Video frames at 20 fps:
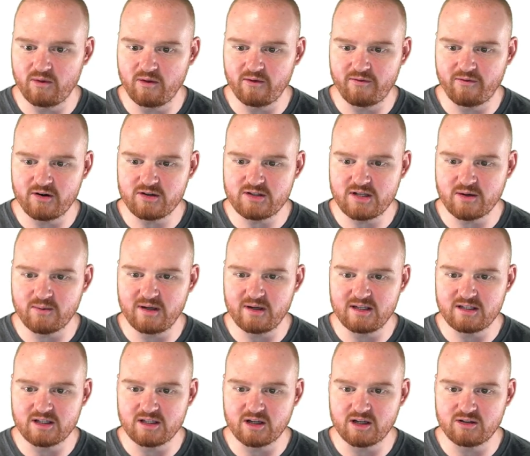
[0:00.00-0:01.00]
The first thing we
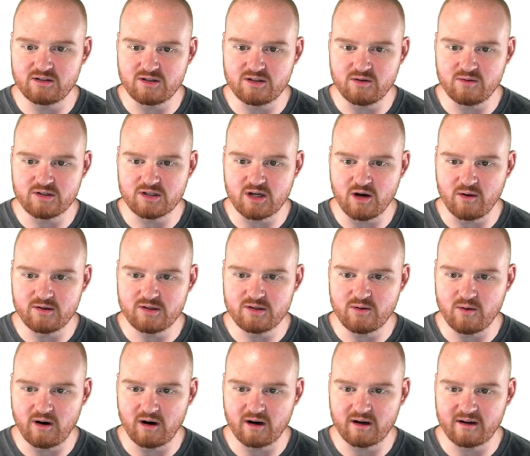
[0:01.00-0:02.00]
need to do is go
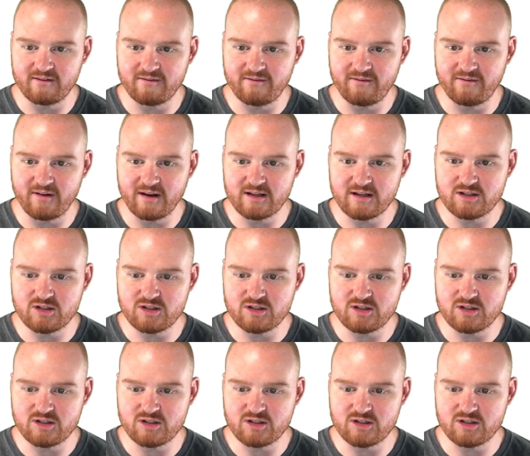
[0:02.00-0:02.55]
into our config